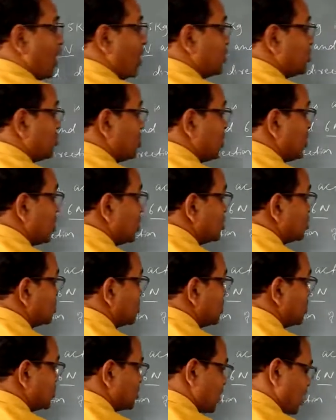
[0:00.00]

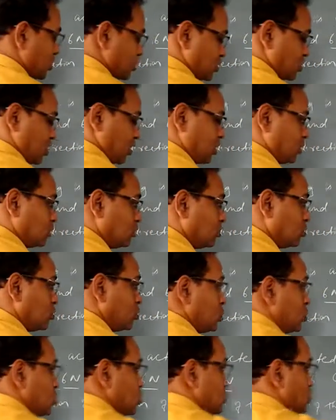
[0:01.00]
acceleration he is asking.
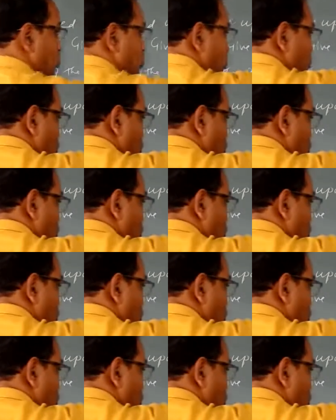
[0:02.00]
So